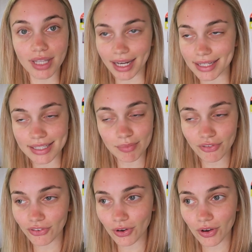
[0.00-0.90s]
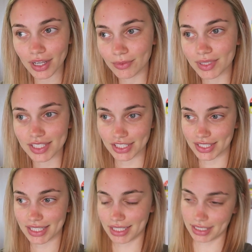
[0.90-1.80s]
Like I said before, it was
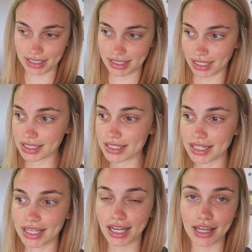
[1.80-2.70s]
just disgusting.